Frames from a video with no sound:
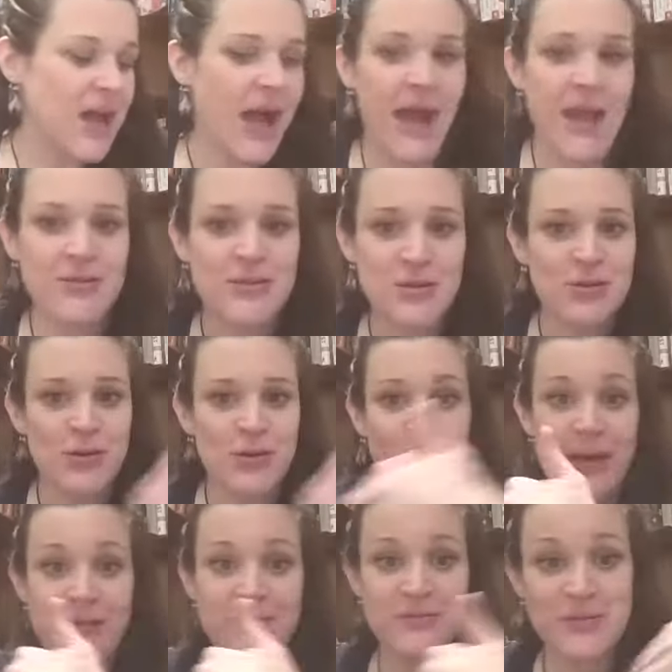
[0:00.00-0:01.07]
I do
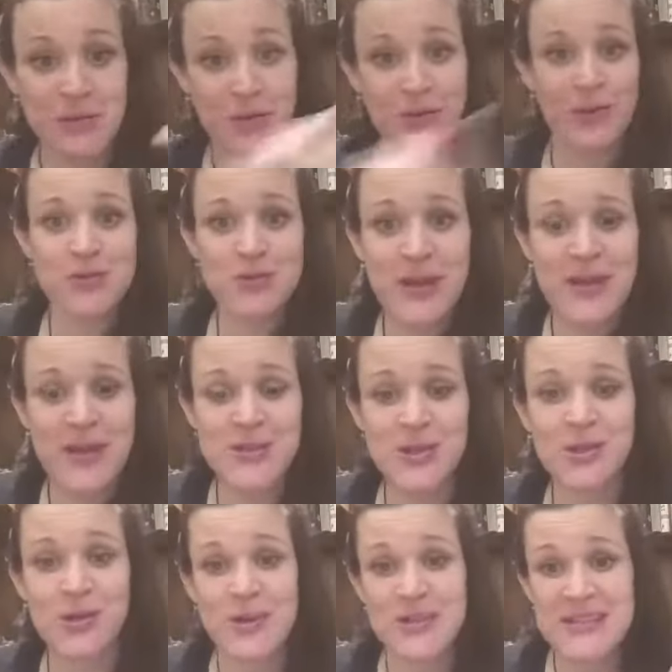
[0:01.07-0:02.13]
a course creation
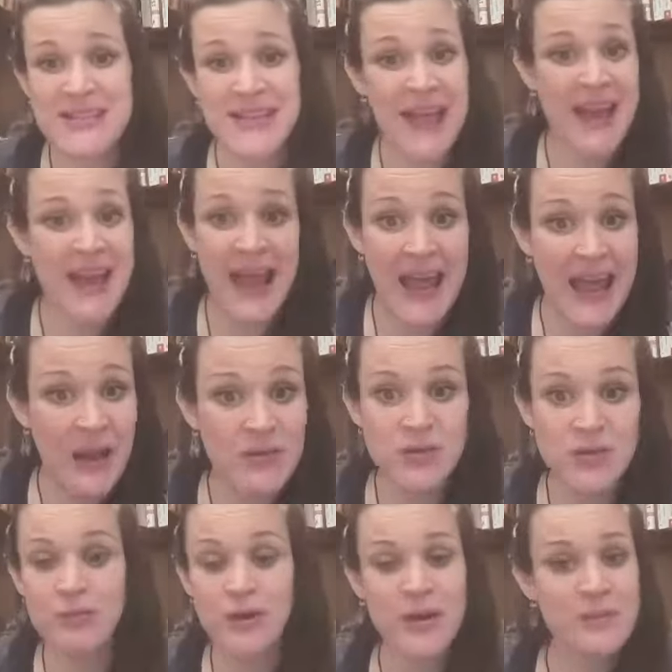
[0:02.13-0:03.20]
course and how
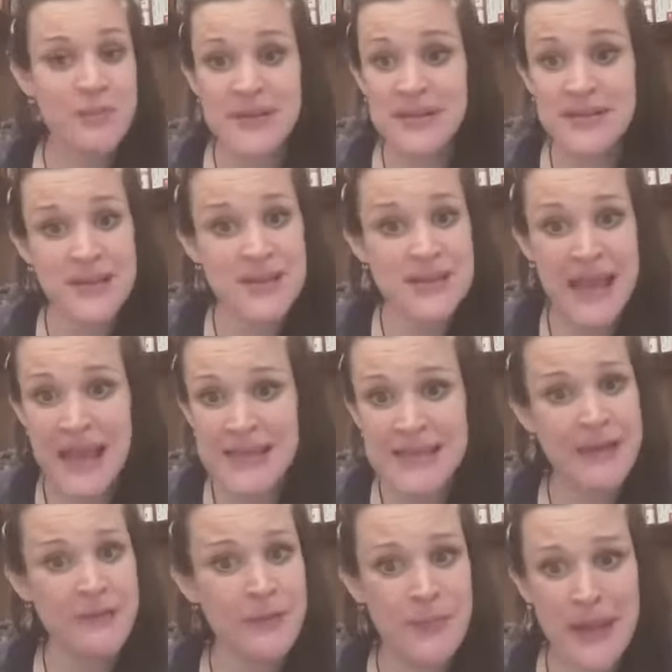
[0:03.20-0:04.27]
to run a business and
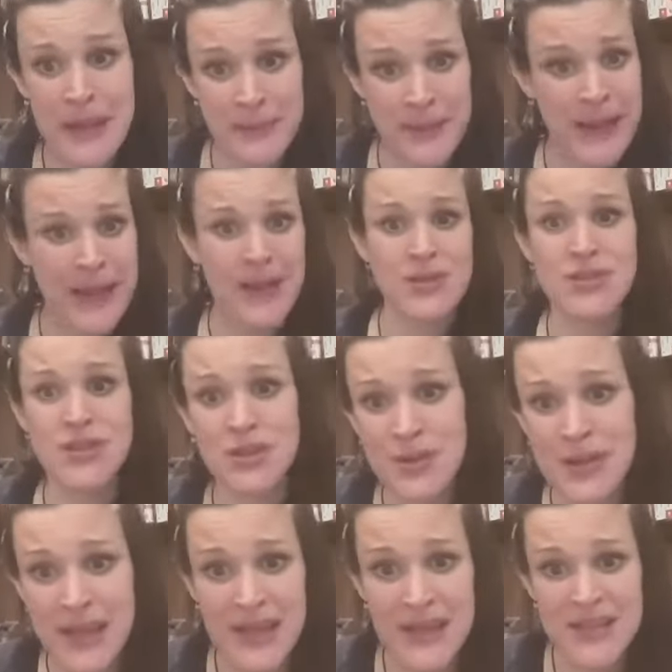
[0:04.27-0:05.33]
have a baby and 2
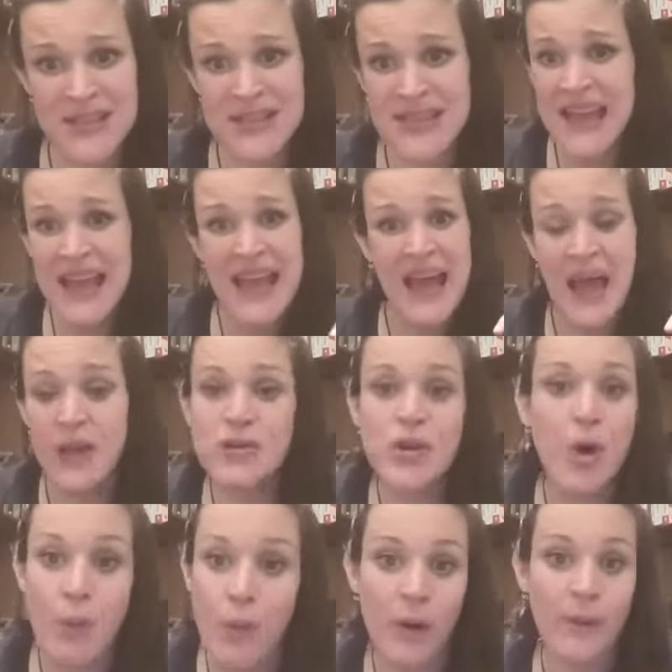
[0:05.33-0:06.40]
kids and
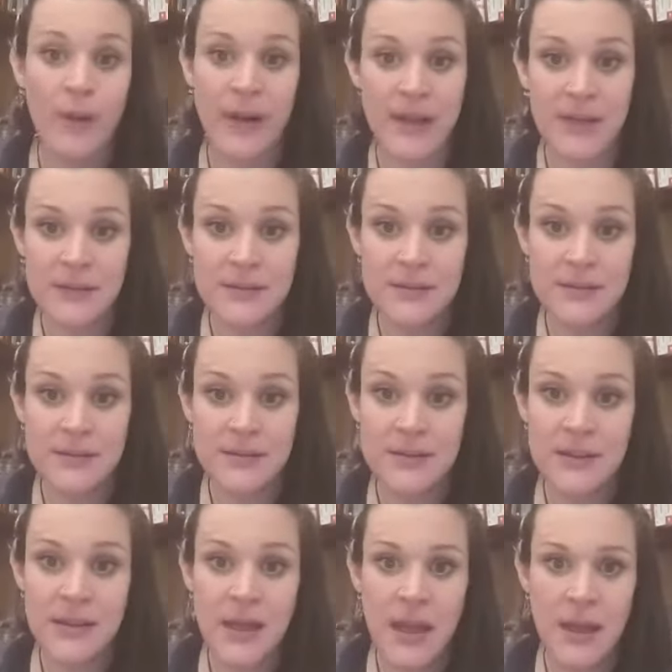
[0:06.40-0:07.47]
not worry.
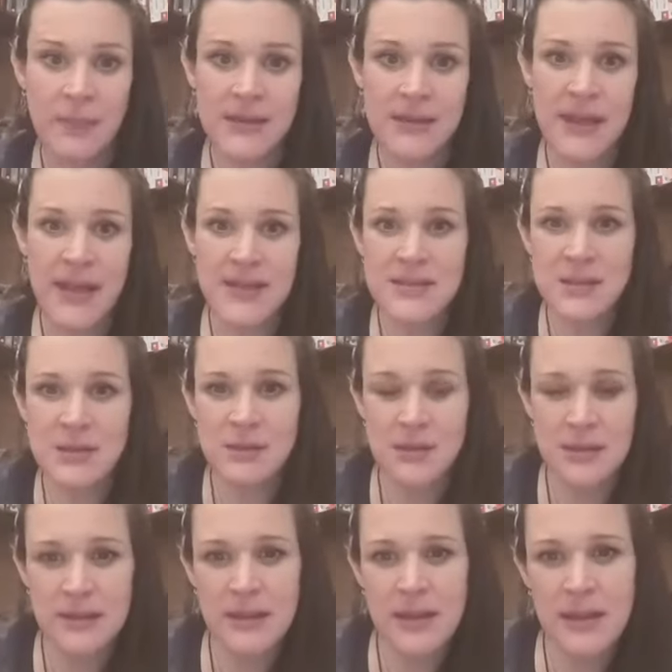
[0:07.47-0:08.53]
I mean, that's,
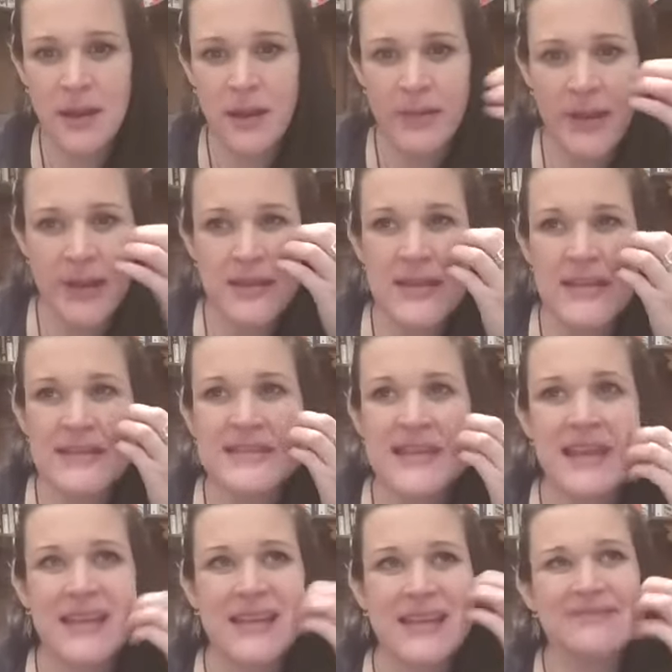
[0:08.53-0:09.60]
you know, that it's
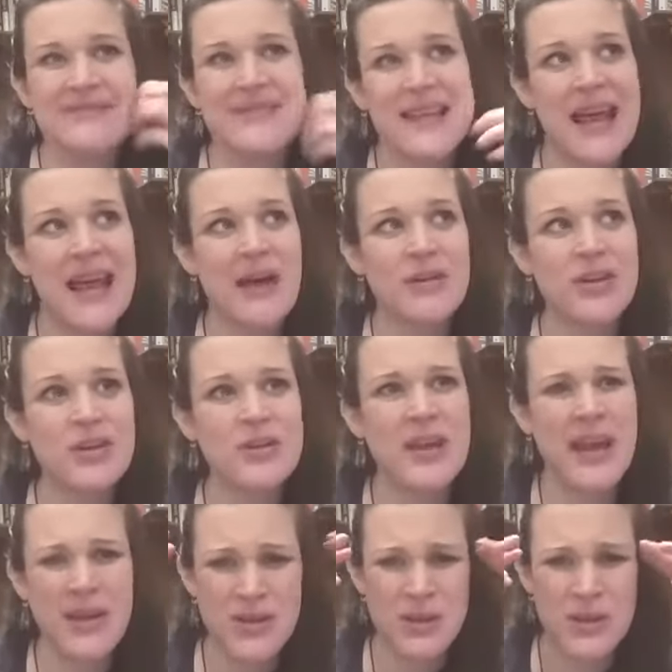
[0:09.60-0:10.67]
like, how do you
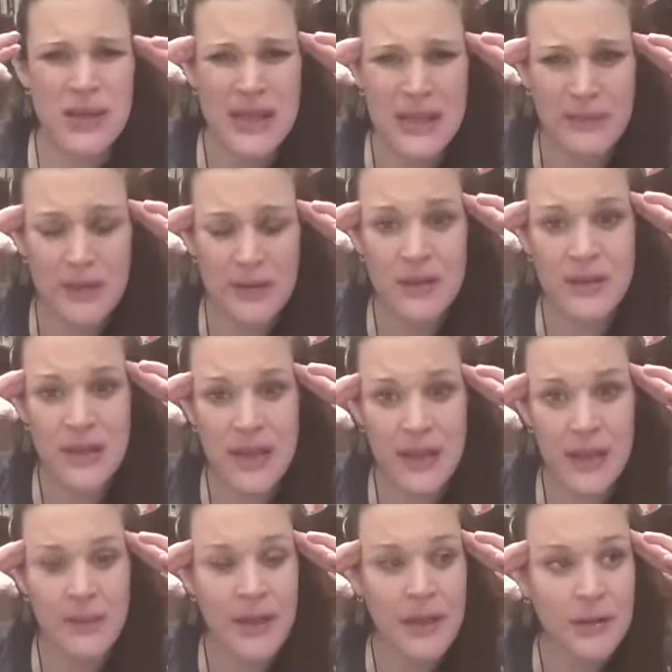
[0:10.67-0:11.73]
even
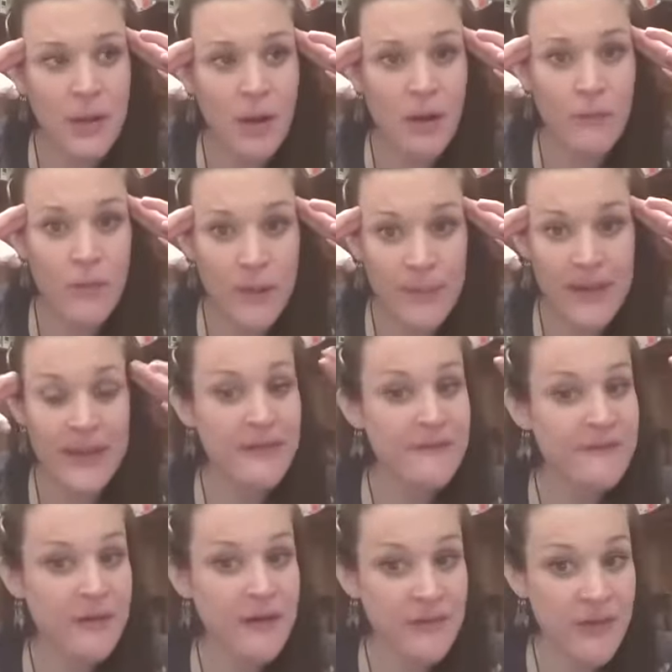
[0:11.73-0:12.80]
think? I mean, a lot of women get
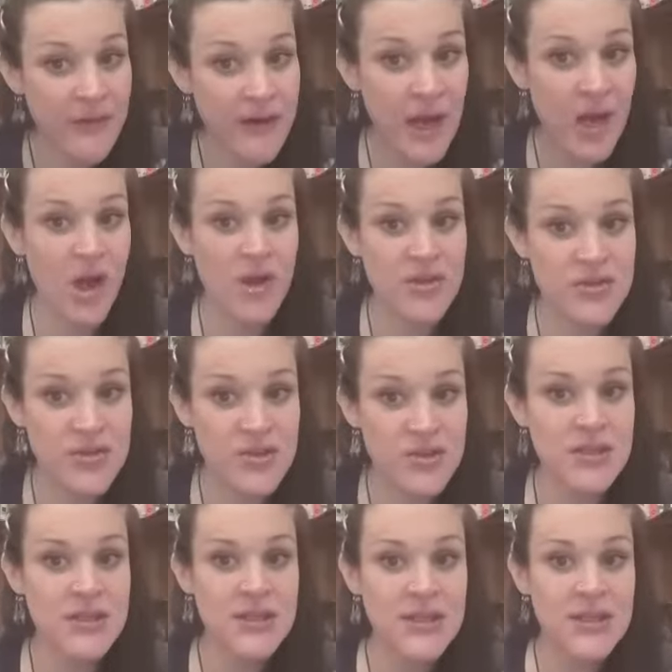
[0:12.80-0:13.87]
very, very lost